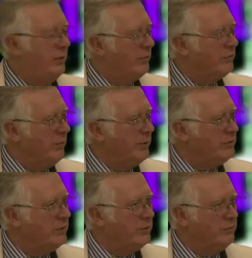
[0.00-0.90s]
those
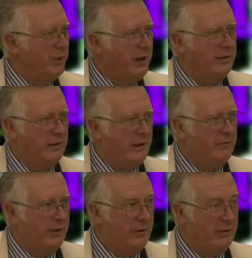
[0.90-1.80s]
comments that you've made. I
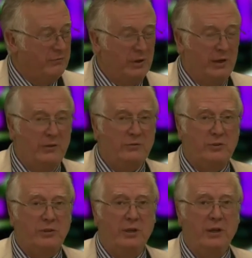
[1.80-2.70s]
mm. found that really
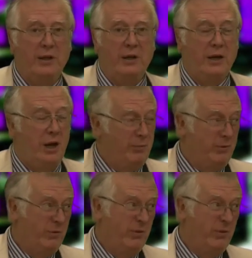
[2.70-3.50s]
interesting. I hope you've